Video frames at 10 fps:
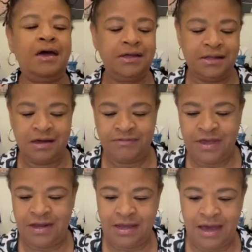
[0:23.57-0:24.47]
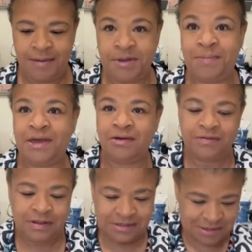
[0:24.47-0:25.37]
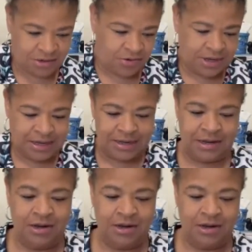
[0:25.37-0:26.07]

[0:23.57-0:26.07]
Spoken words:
love getting happy mail. So let's go ahead and